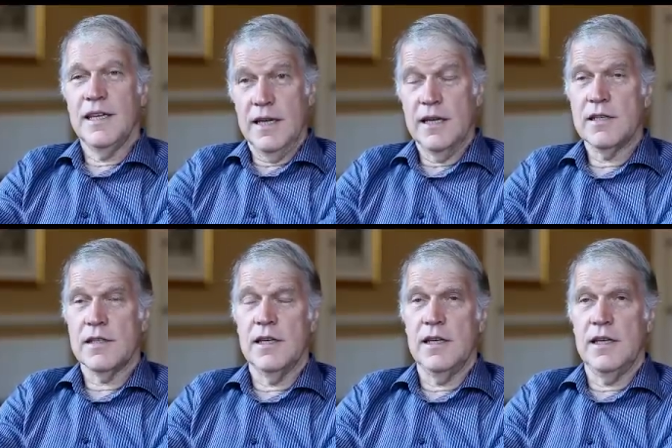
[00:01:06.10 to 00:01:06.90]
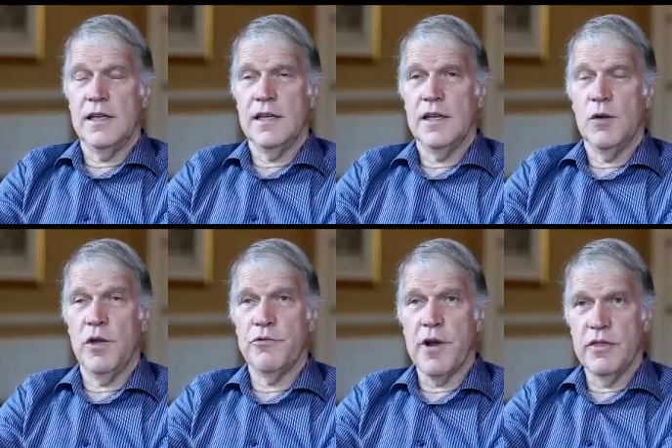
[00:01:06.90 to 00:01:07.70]
Yes,
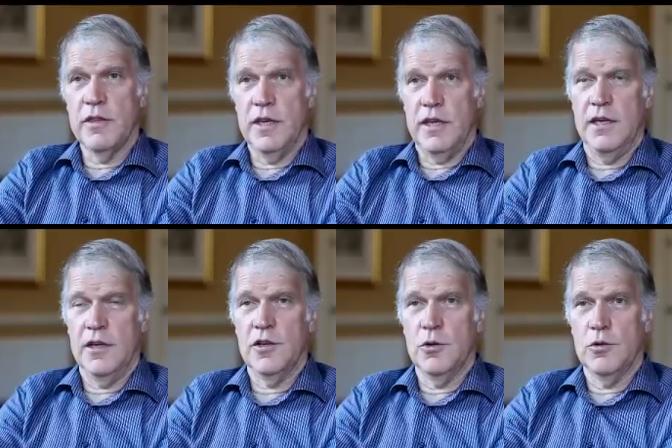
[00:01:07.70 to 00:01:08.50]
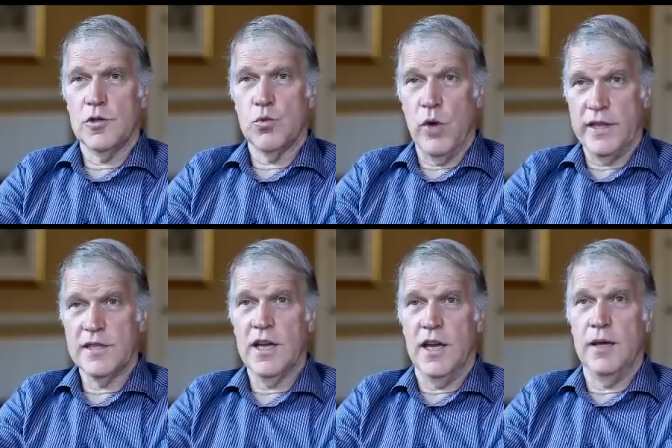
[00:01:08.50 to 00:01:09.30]
we've run the course
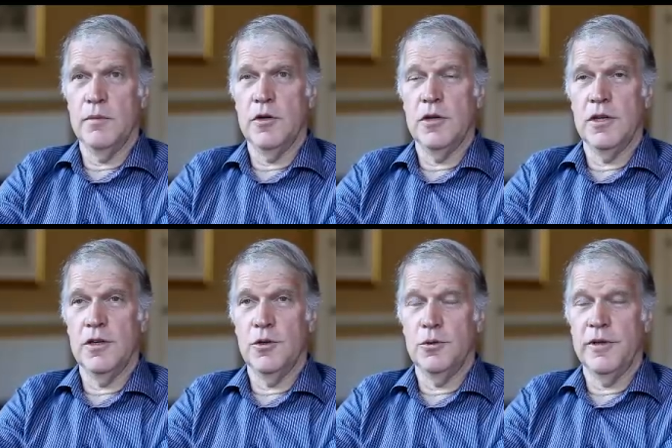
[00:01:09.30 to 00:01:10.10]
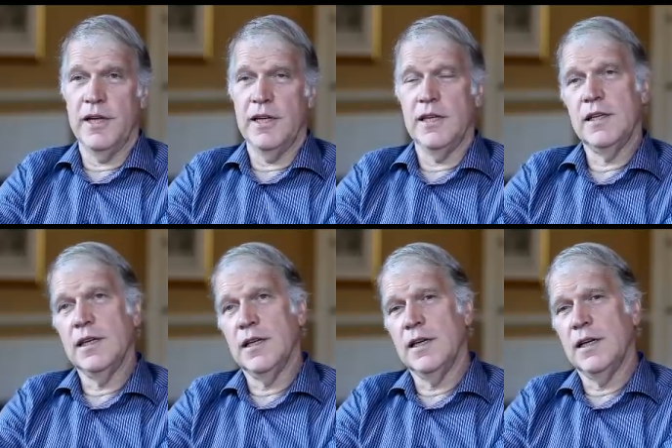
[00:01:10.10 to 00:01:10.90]
one time already.
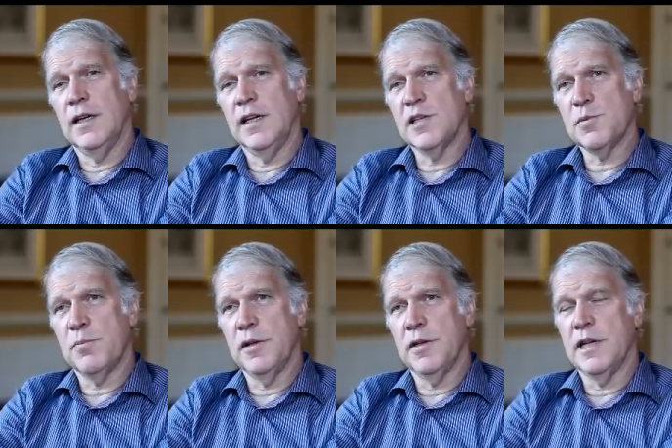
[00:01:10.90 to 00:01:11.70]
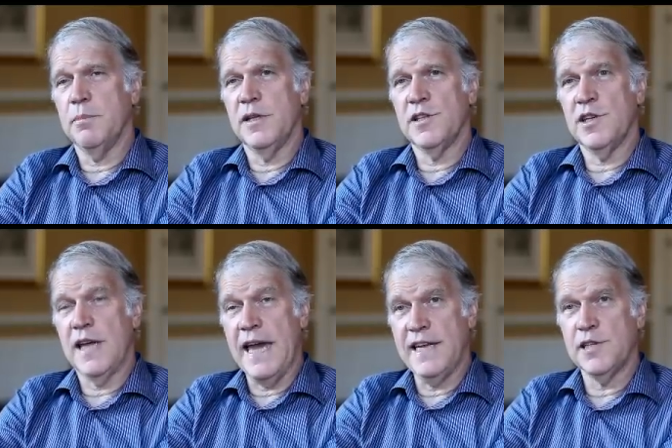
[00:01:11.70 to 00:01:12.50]
It's broken up
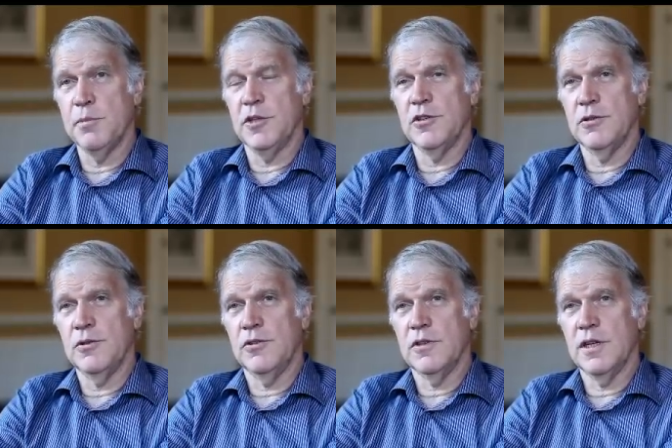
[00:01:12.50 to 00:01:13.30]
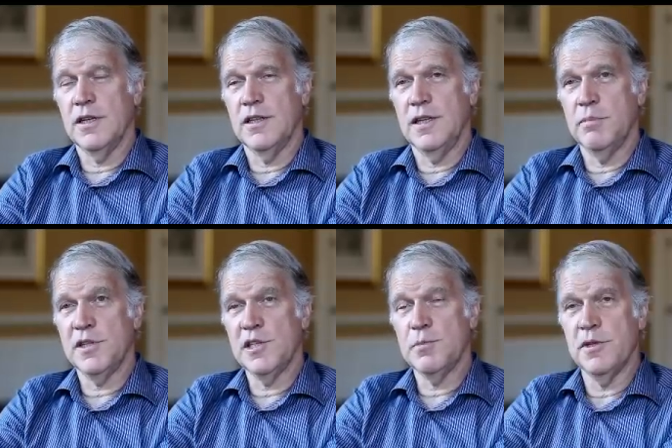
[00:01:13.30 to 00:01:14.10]
into 8 modules. The
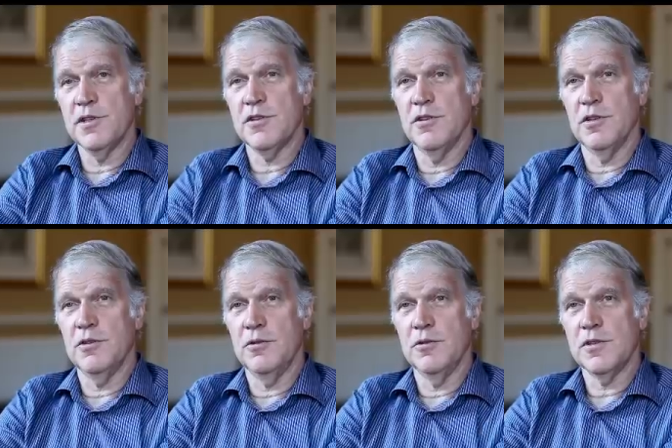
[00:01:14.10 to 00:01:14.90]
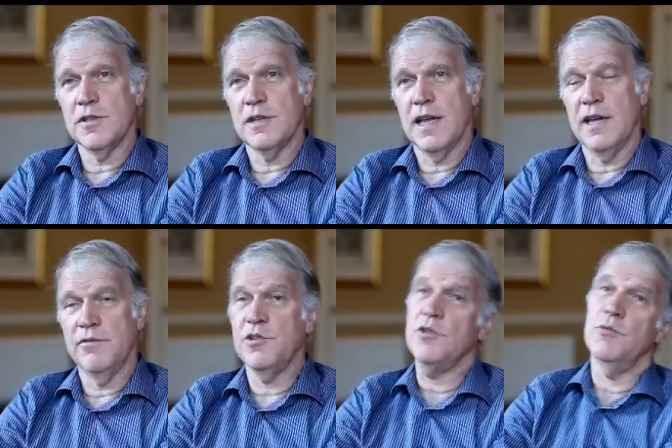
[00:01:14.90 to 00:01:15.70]
participants on the course
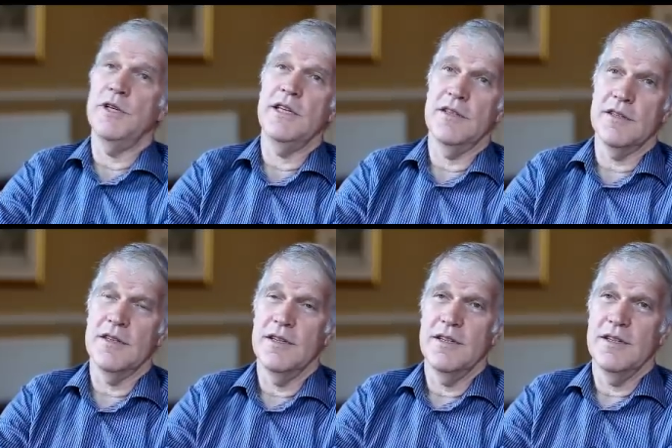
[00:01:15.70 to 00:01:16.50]
have 2 weeks